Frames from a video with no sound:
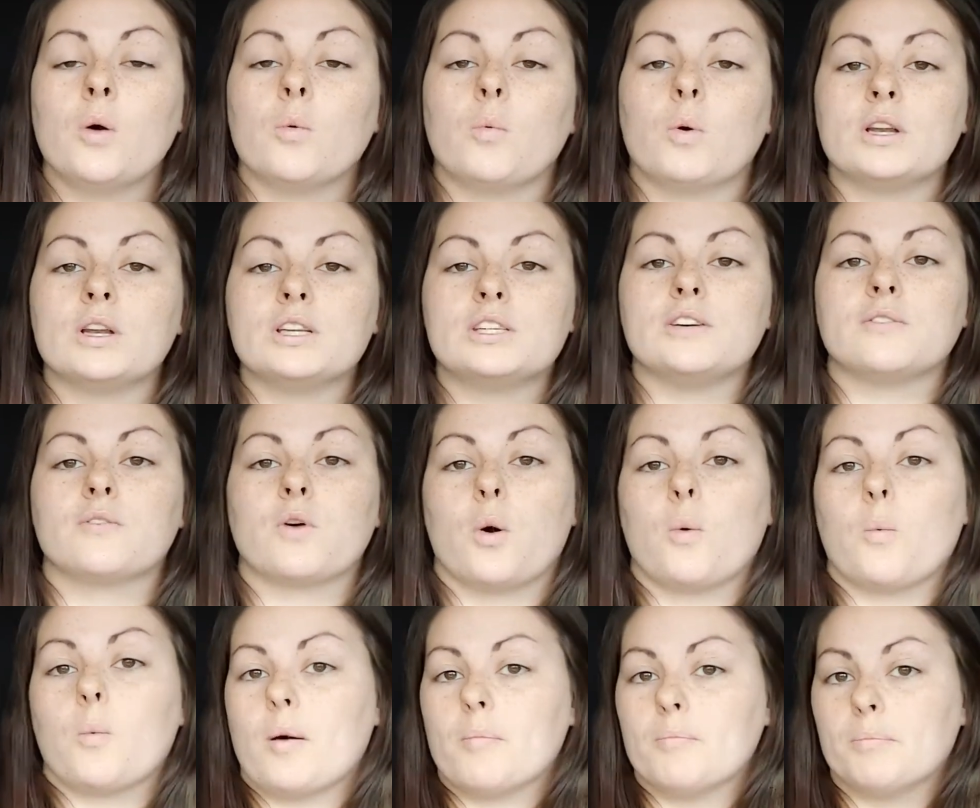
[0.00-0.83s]
Once you've
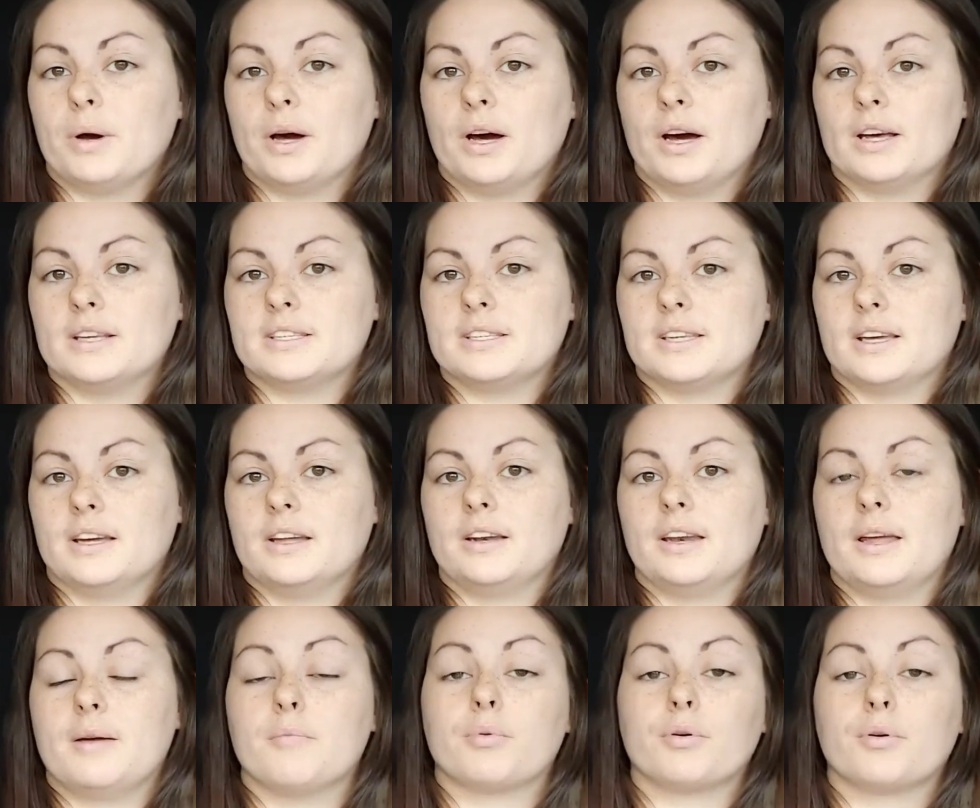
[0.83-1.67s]
got one person
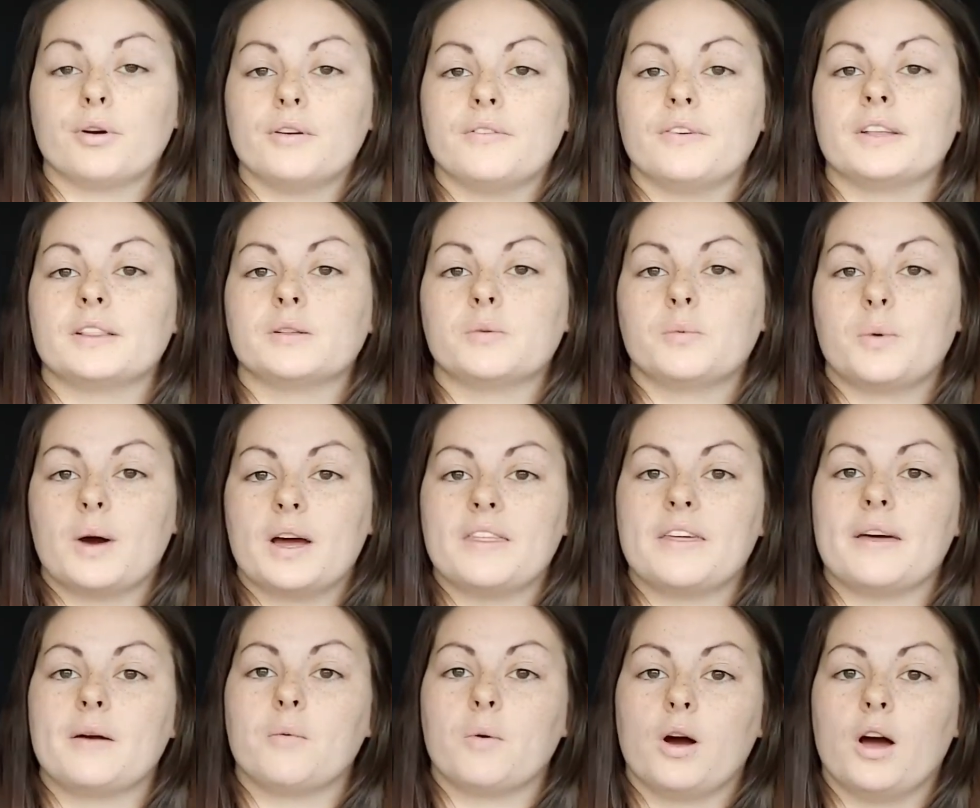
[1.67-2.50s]
improving the way
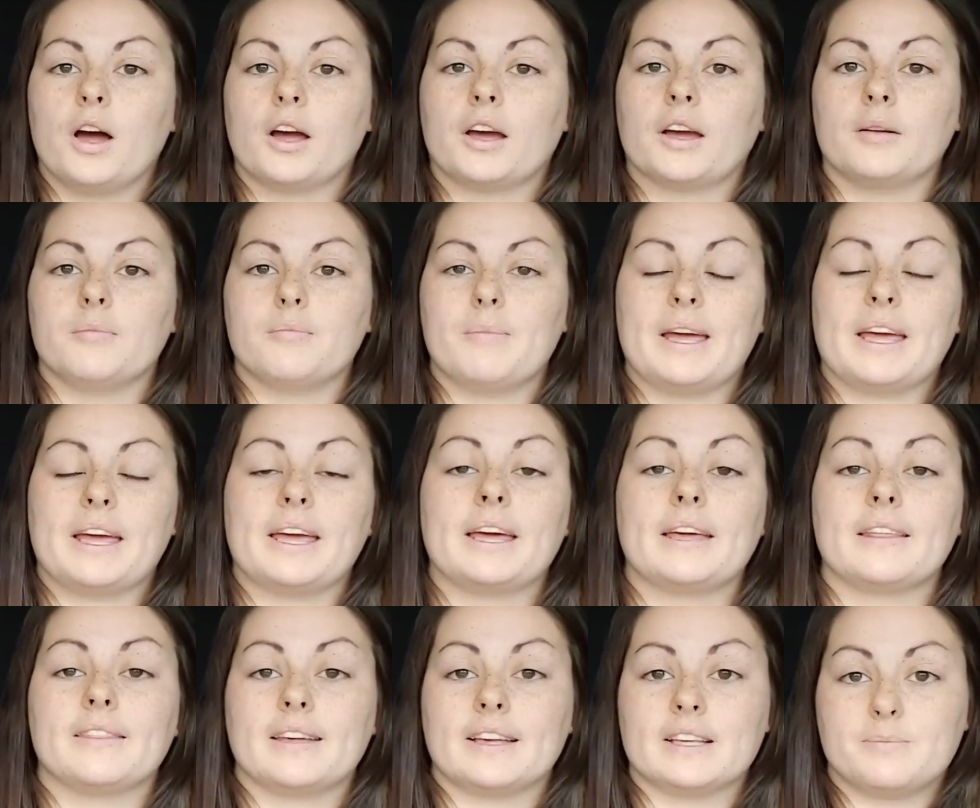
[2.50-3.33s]
they work and
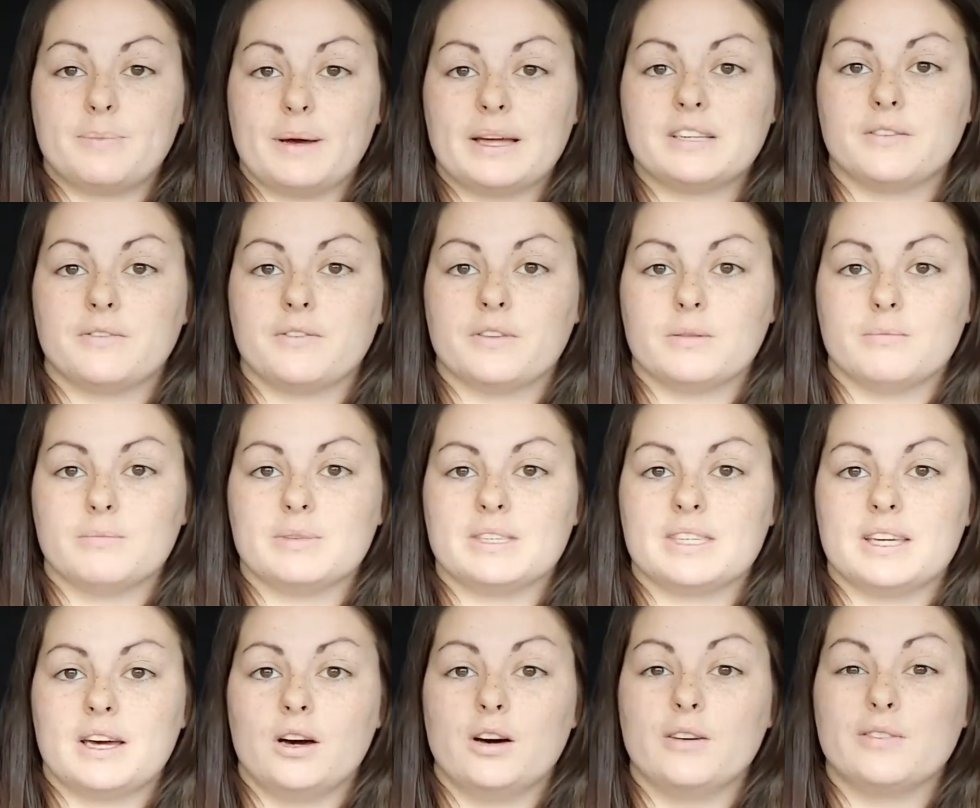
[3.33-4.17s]
making things better for
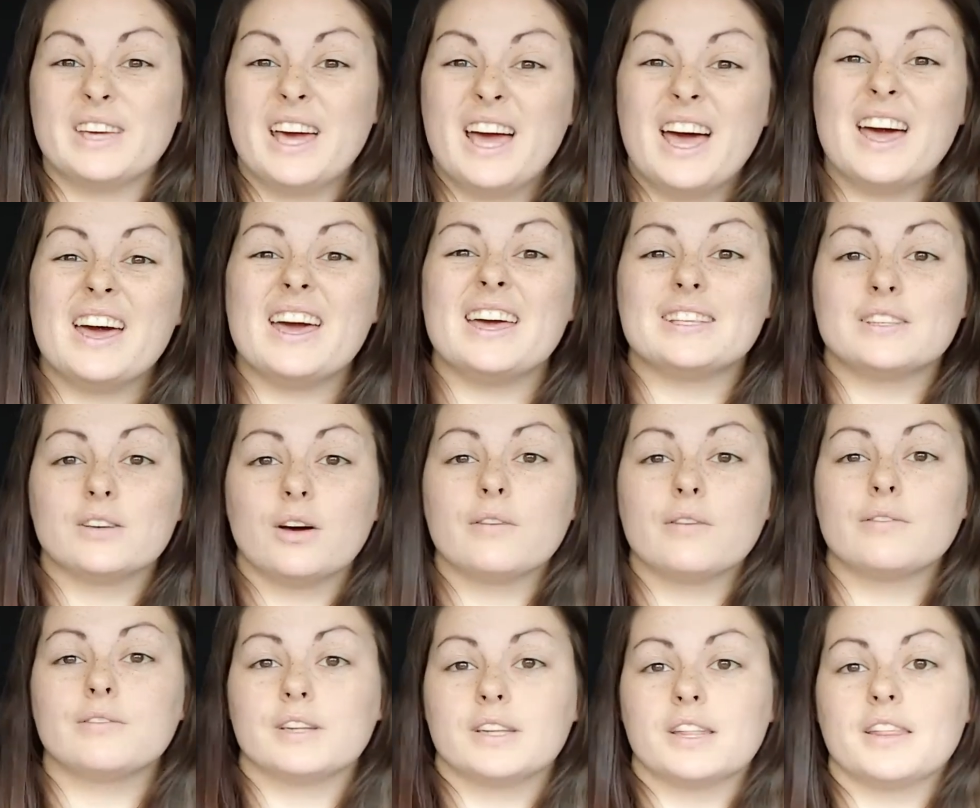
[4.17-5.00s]
themselves, it's
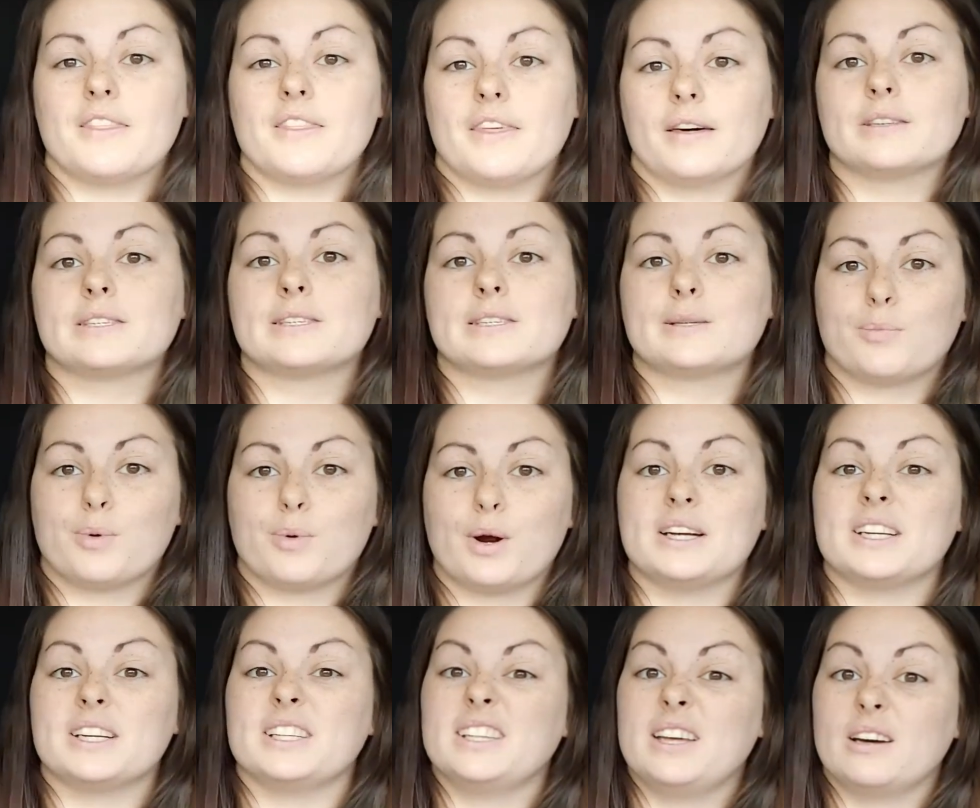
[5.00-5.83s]
often that they'll
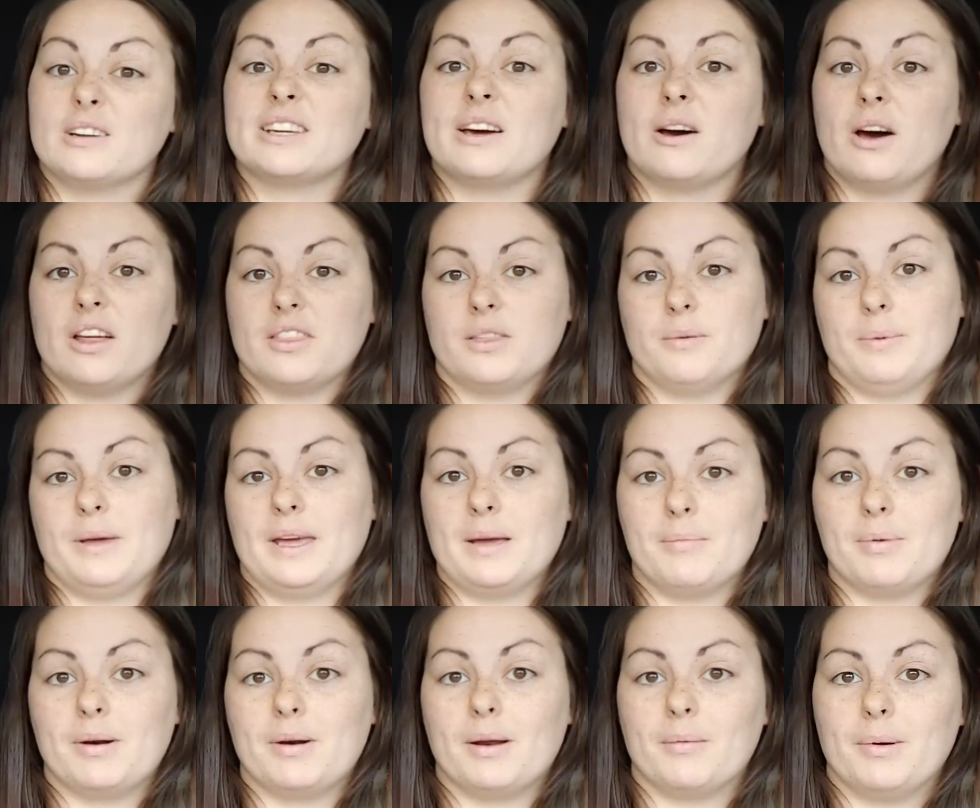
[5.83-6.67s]
spread and they'll tell other
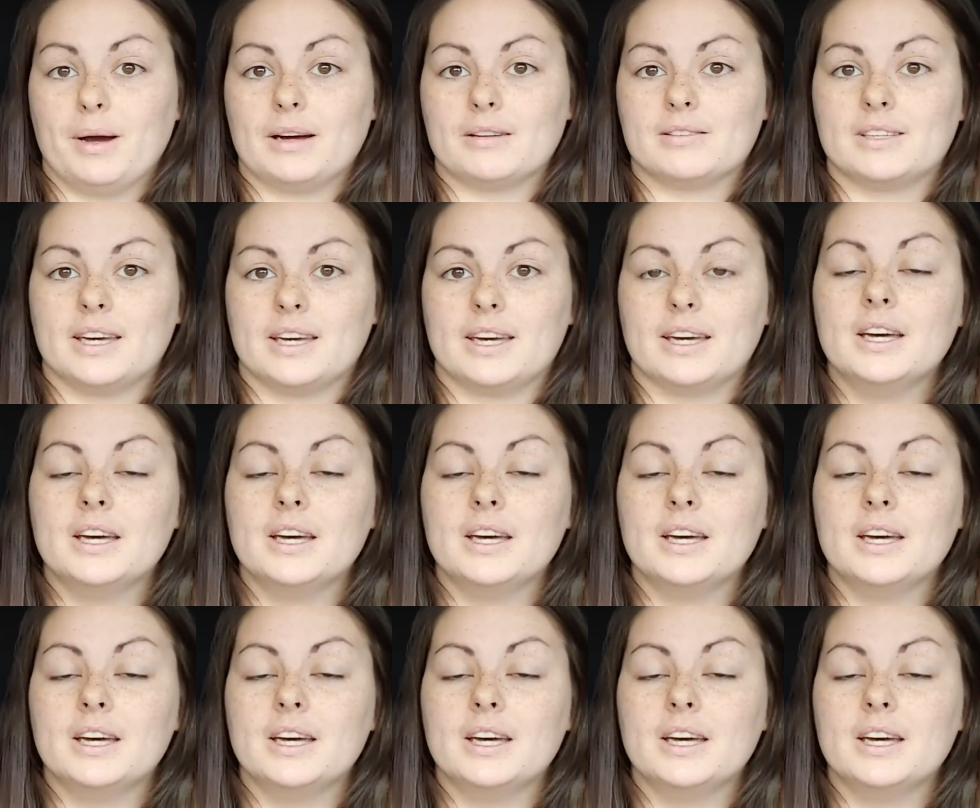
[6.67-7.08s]
people about it.